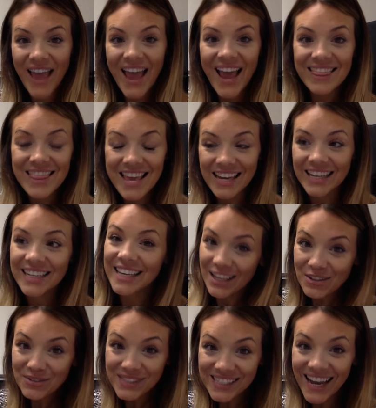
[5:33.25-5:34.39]
and then get
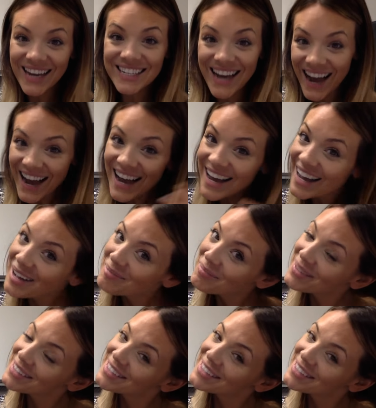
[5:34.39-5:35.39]
you signed up